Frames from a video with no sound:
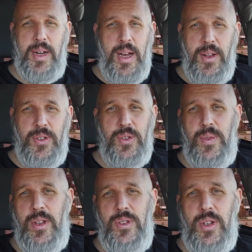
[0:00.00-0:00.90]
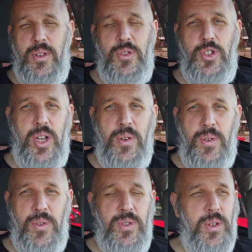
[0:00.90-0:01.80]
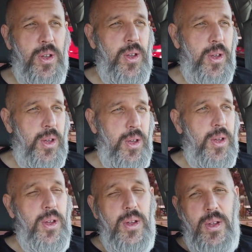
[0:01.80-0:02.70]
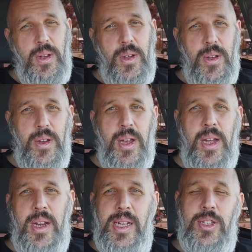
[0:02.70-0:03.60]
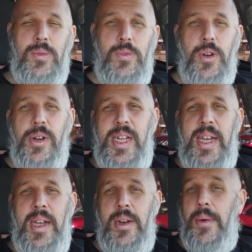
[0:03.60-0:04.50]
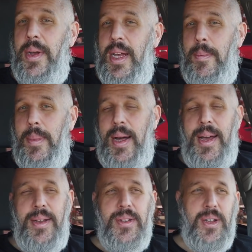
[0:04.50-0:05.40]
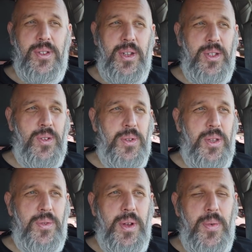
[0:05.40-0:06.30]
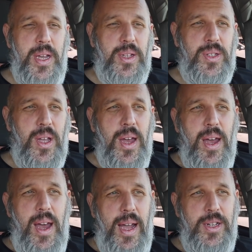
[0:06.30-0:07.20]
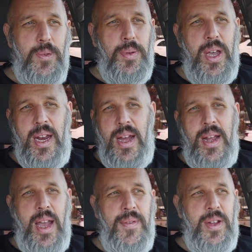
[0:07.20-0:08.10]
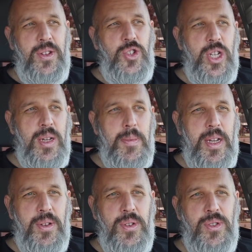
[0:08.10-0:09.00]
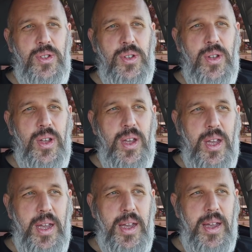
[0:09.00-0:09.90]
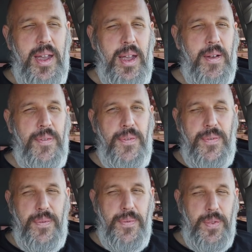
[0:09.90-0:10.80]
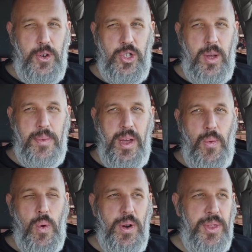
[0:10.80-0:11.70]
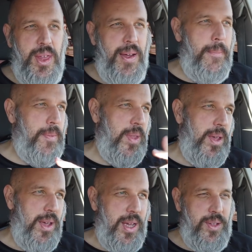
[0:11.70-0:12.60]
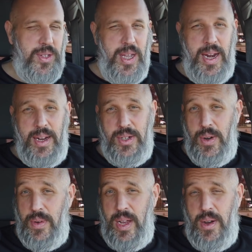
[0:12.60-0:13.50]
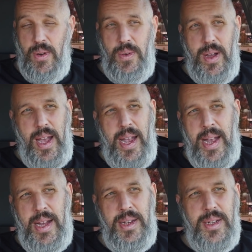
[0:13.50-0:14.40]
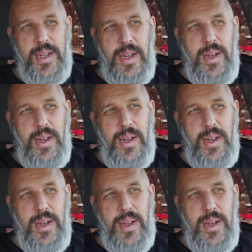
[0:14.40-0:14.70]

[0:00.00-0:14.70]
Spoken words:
McDonald's or one of those other shitholes and eat some dirty keto to get by. Because it is only 3 weeks. I do plan on having cheat meals if there's something worth it in San Antonio and